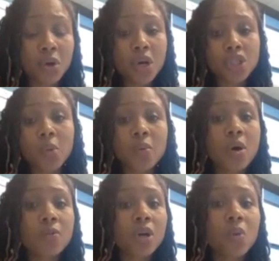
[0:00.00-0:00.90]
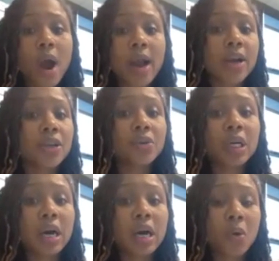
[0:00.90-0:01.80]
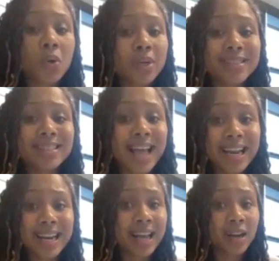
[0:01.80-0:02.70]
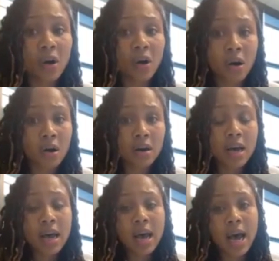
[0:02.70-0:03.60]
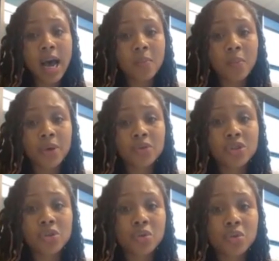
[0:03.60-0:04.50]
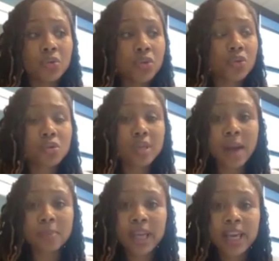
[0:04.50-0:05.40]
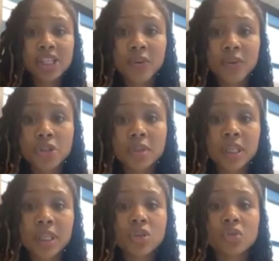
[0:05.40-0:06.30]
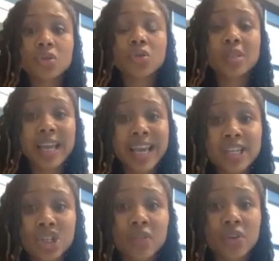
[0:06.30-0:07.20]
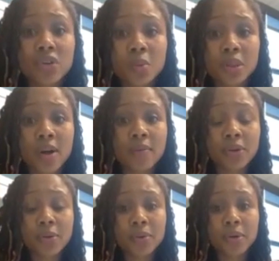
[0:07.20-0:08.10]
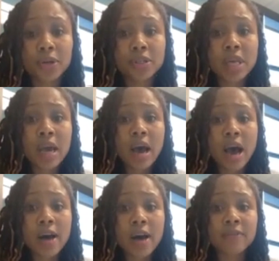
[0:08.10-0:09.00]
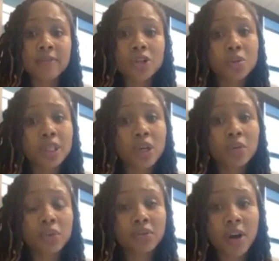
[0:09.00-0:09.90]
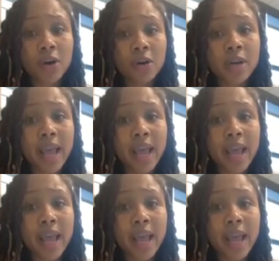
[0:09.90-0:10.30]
So we won't require you to come on site at all. You'll do the application virtually. You'll do the interviews with our recruiters virtually over the phone.